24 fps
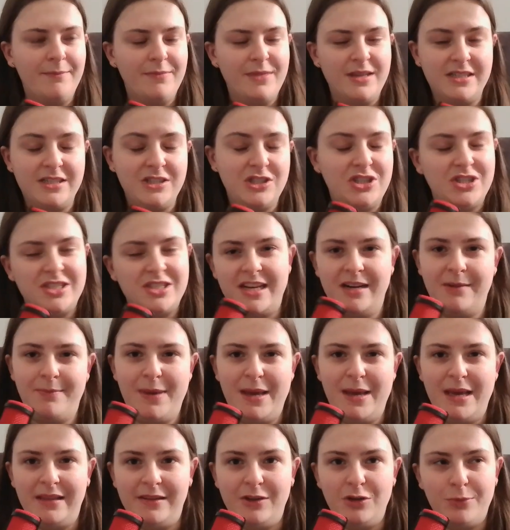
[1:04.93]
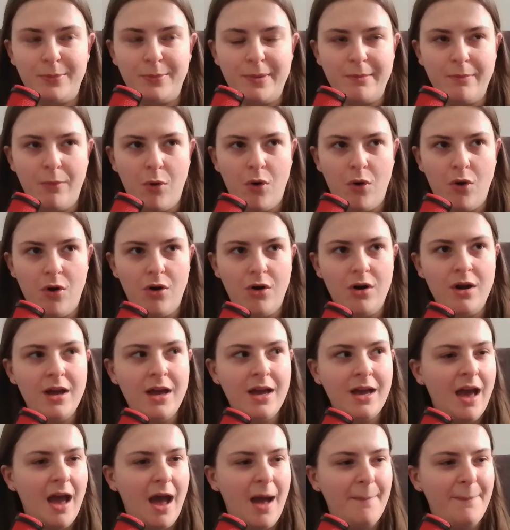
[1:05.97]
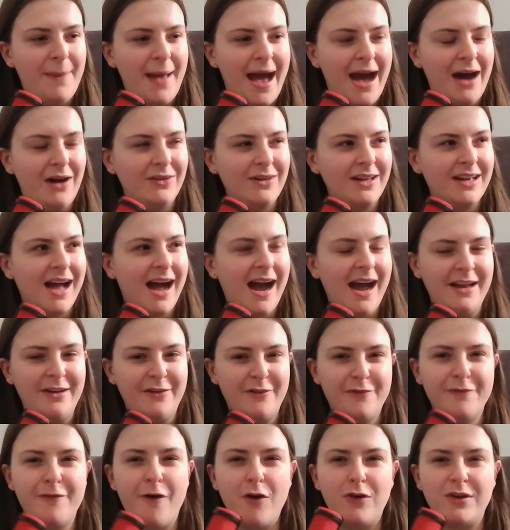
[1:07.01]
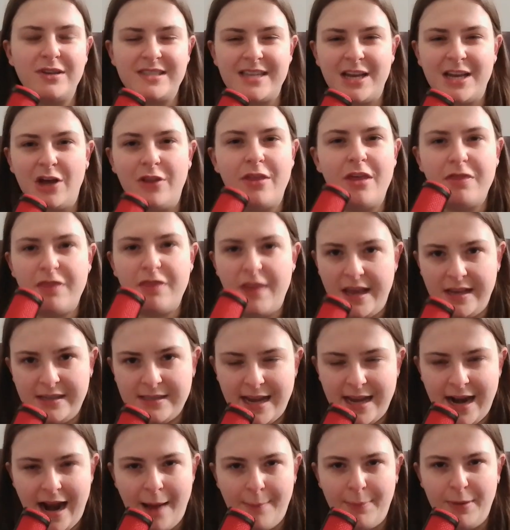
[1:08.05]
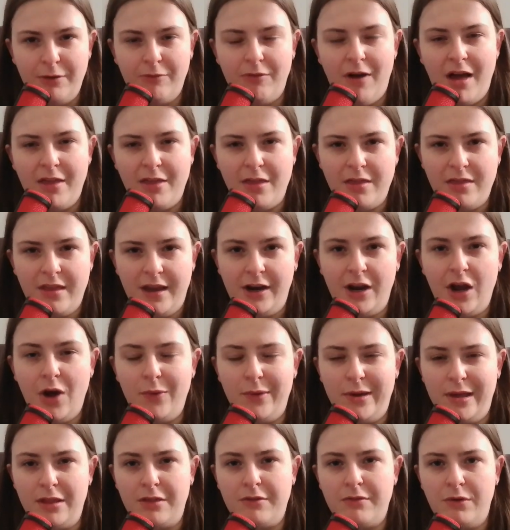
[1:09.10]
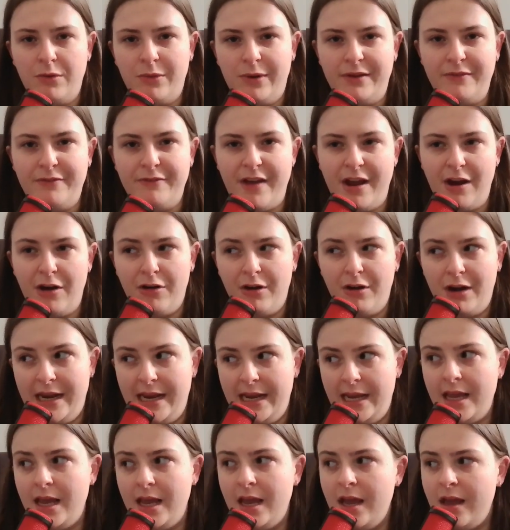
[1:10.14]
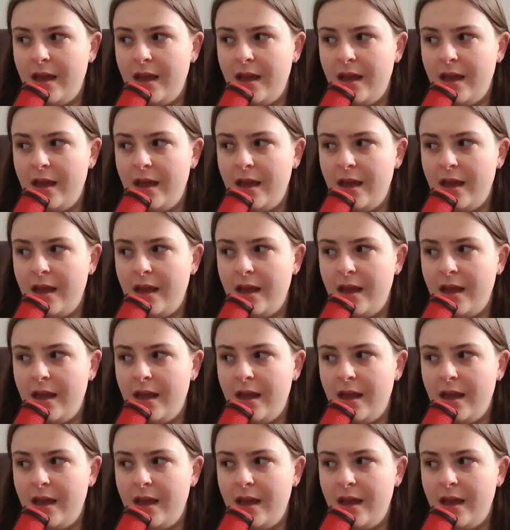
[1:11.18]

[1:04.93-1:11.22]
This is just going to be a little bit more about kind of focusing on the things that happened rather than going through it very